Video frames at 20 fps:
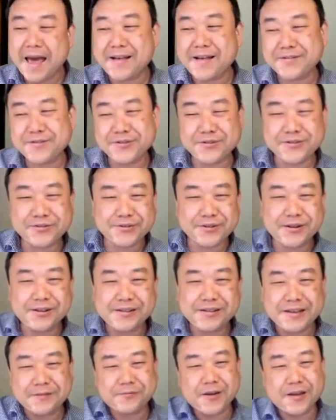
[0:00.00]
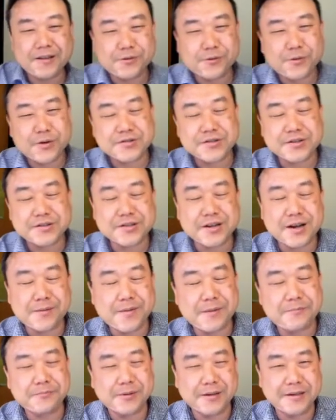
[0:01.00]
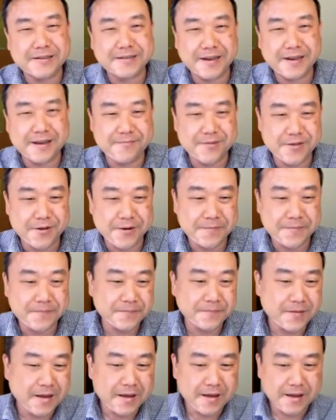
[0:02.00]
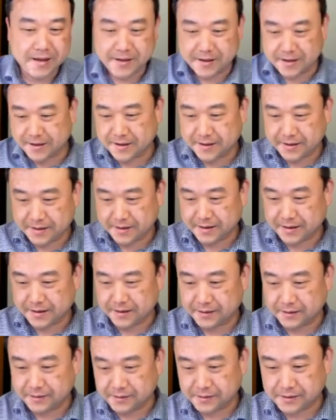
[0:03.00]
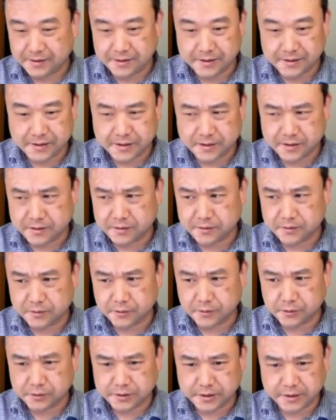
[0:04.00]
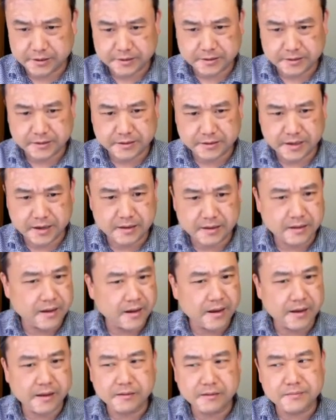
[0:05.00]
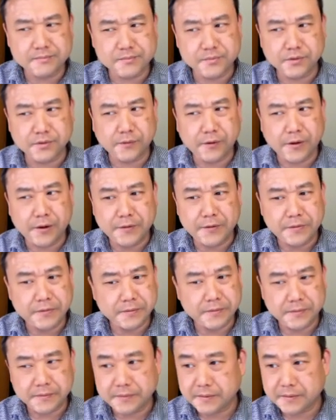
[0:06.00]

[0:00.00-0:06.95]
As usual, if any questions come up, please let me know. Uh, I'll clear all this and then move on.